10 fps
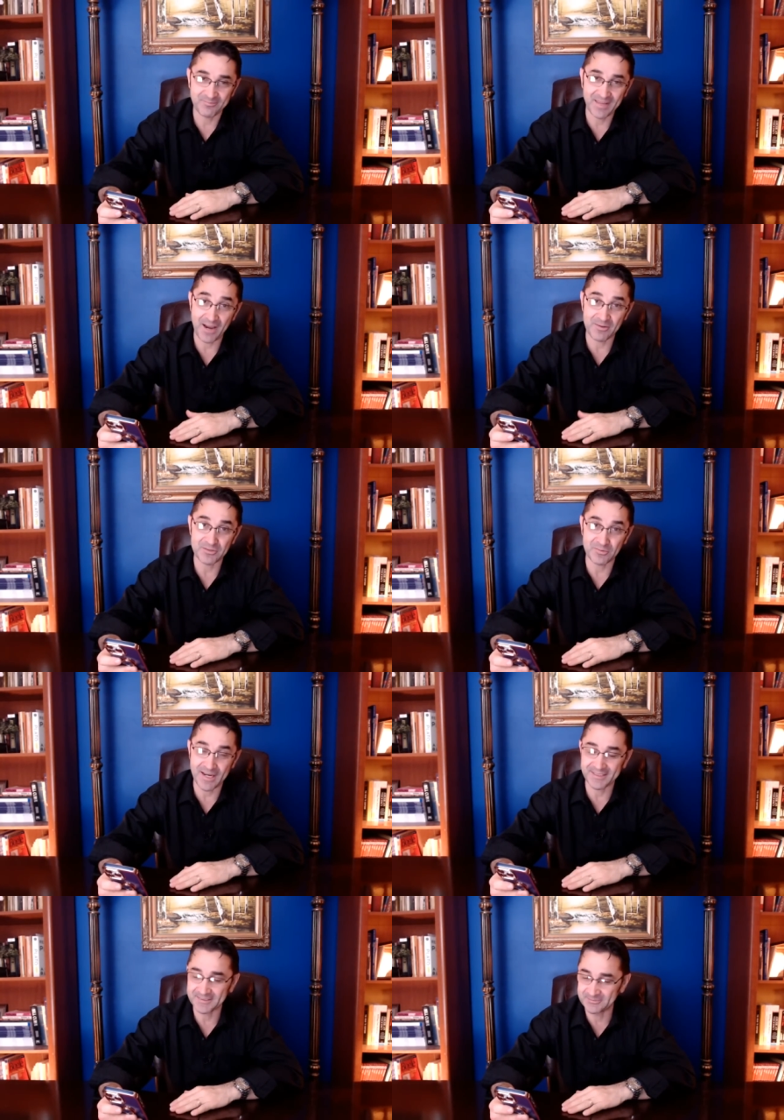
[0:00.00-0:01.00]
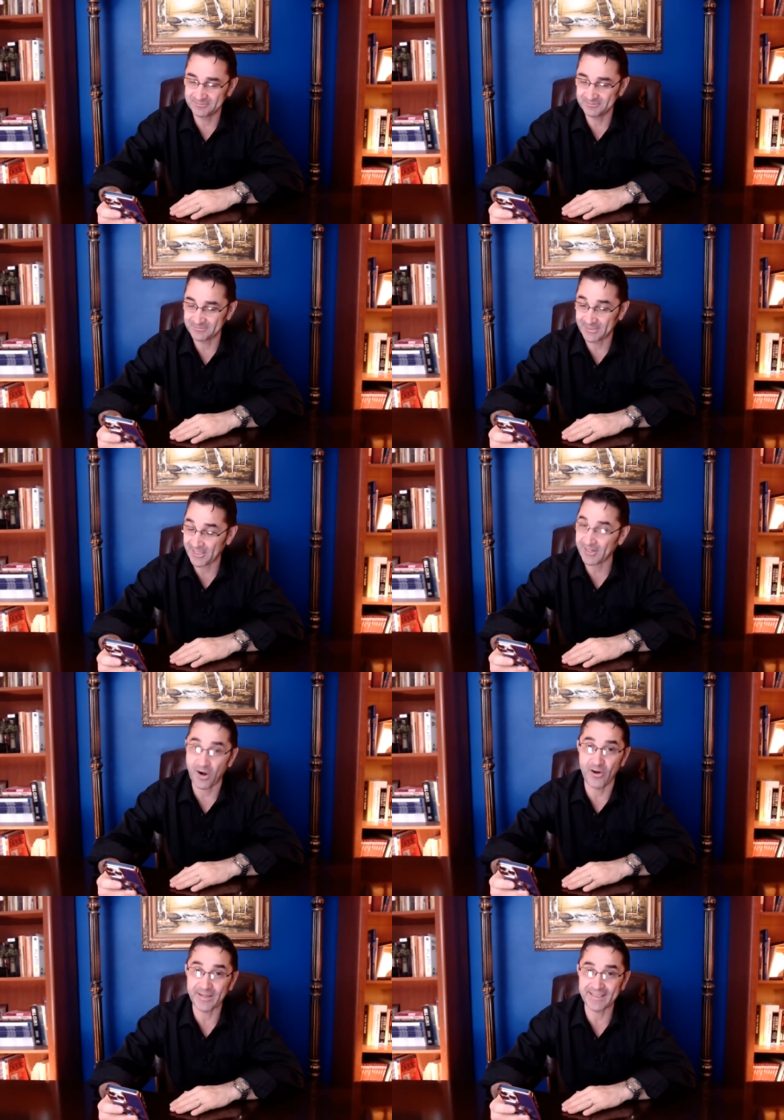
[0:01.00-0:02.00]
I was right. They're
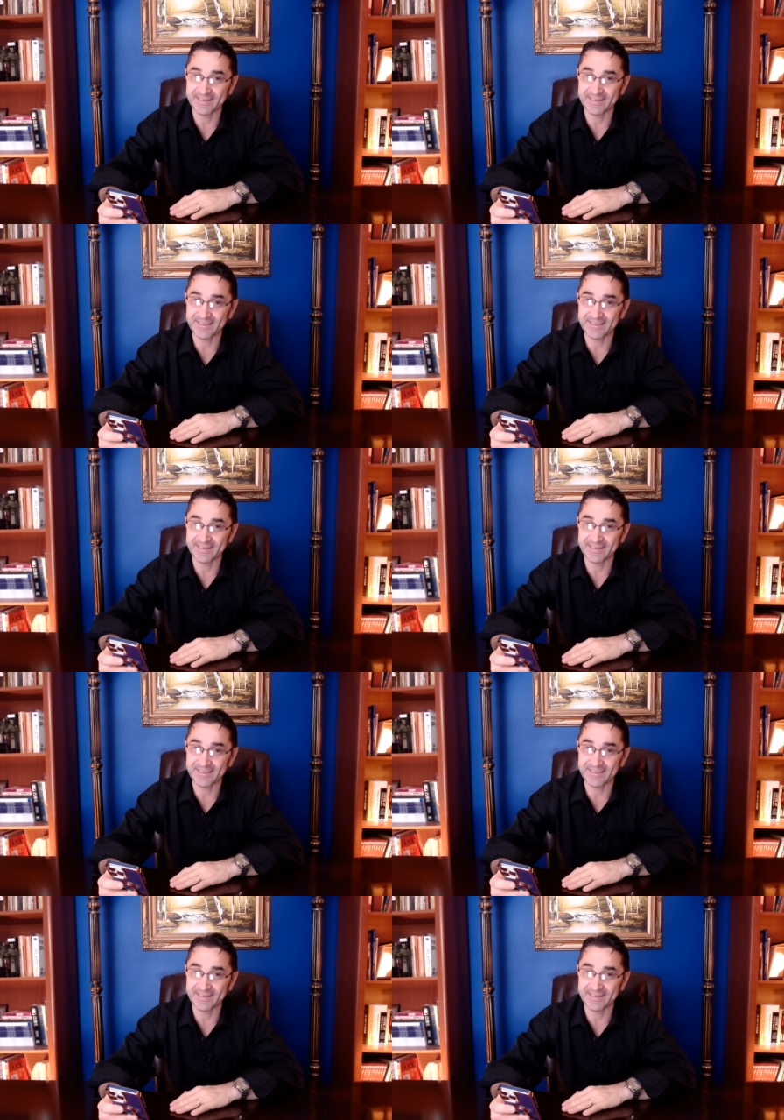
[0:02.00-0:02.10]
on it.